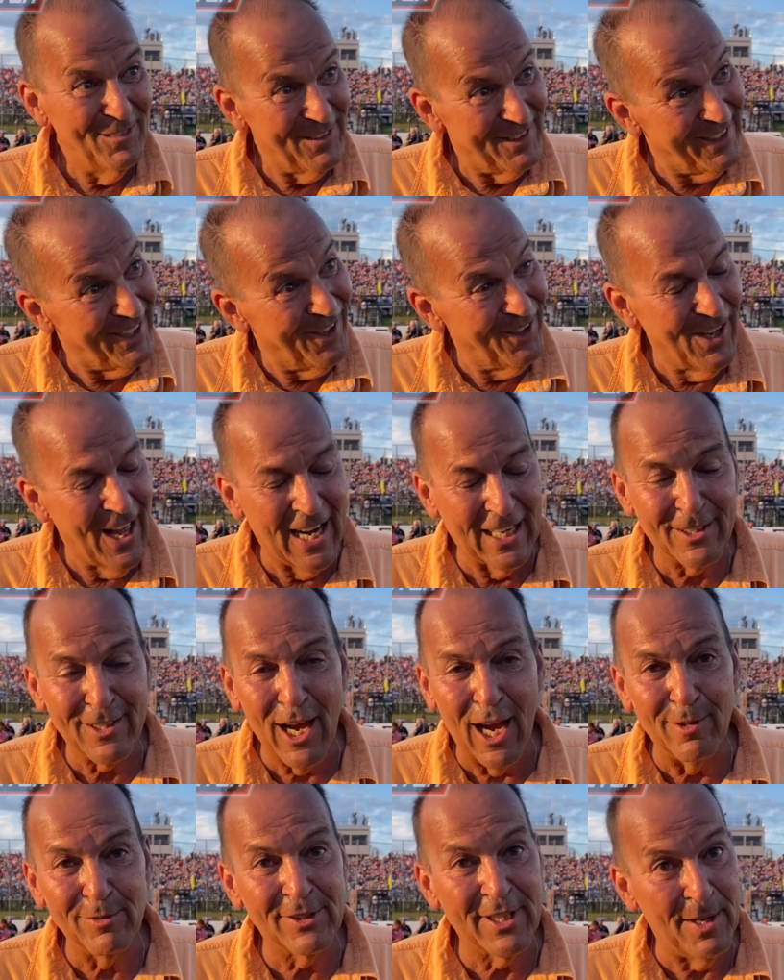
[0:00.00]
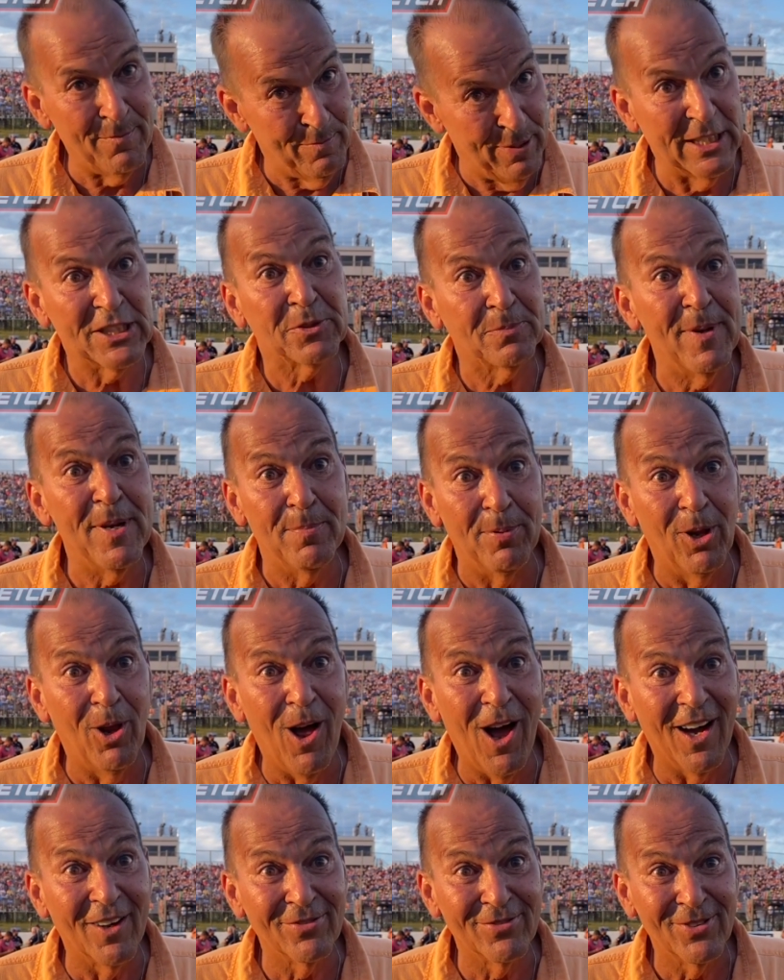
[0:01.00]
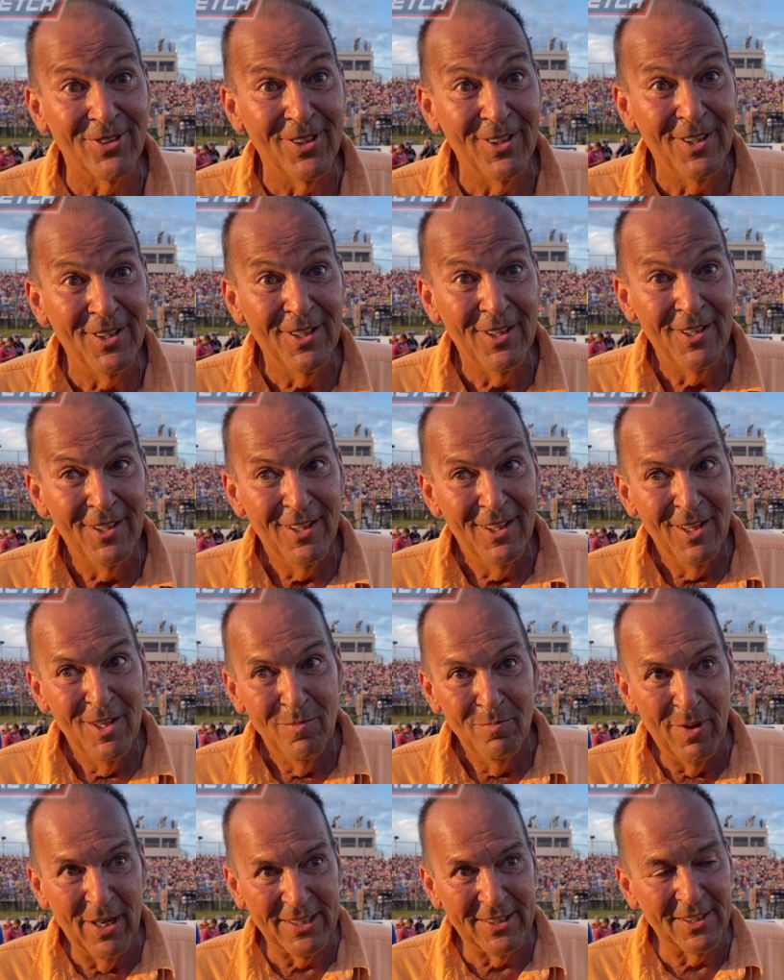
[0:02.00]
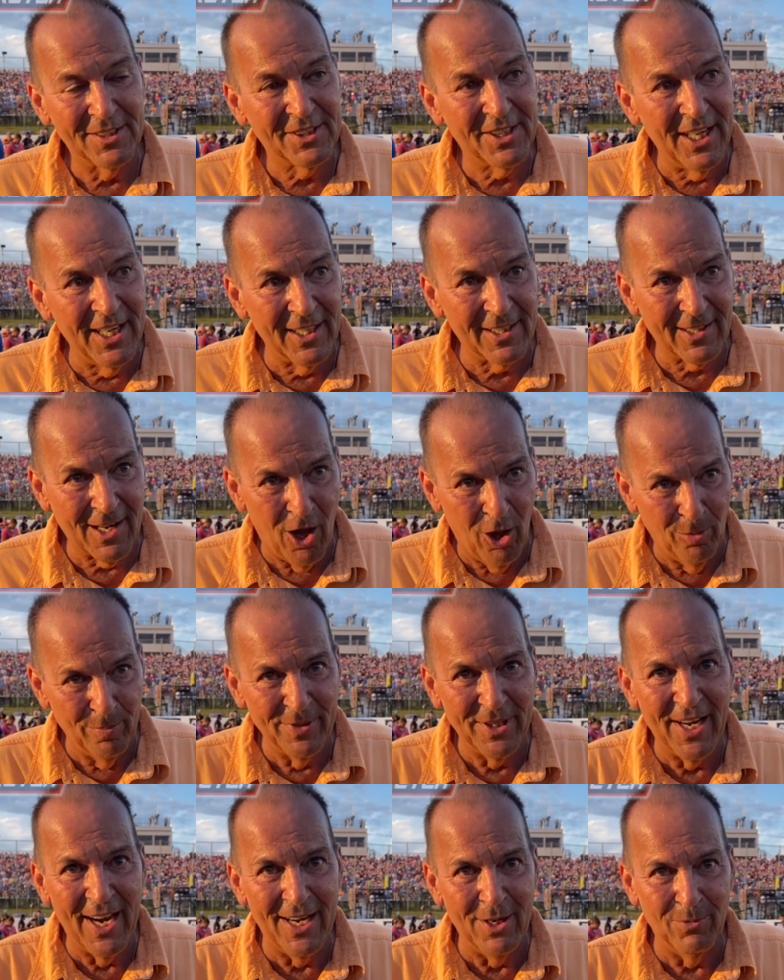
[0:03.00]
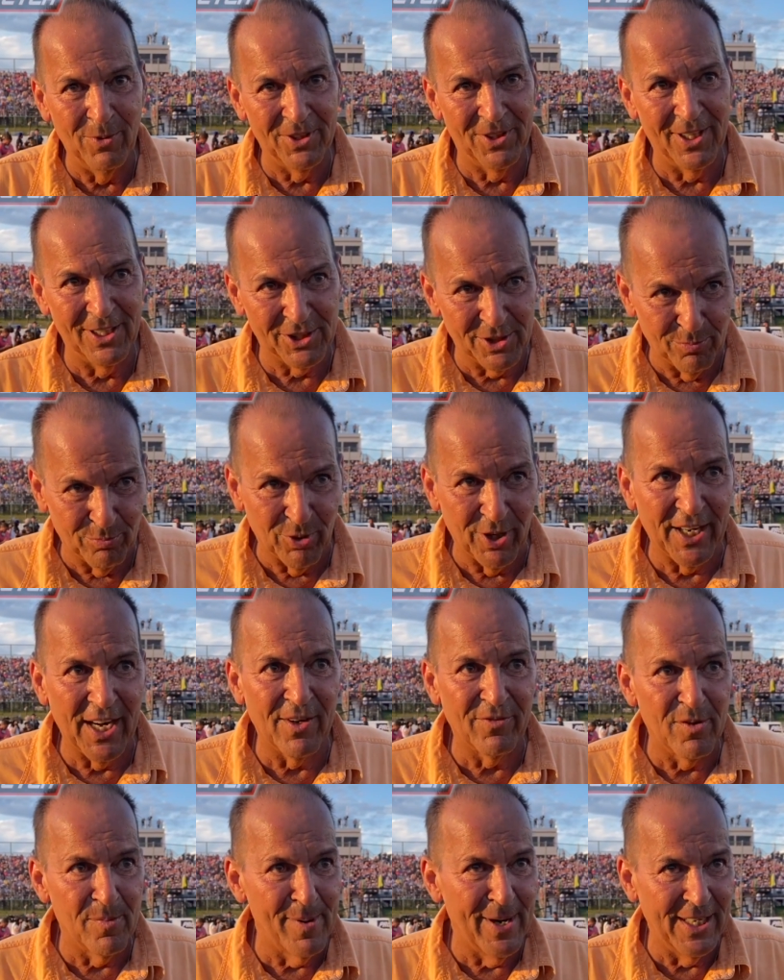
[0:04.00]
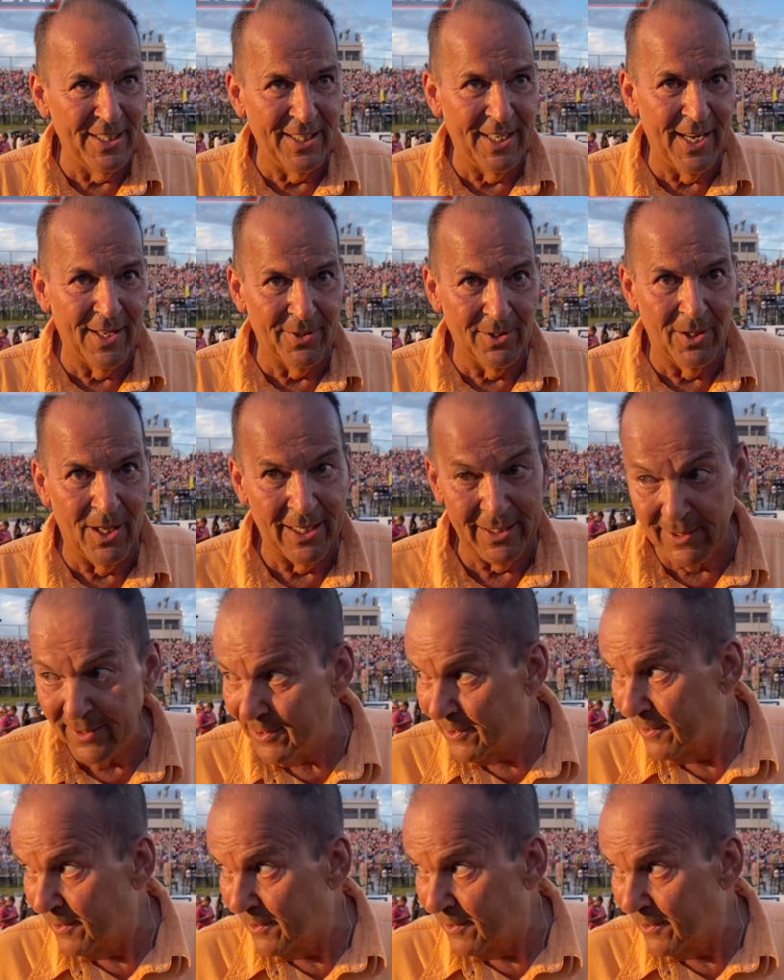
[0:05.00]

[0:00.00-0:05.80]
you know, a lot of times they piss people off. But to see it culminate with this and bring everybody together like this, look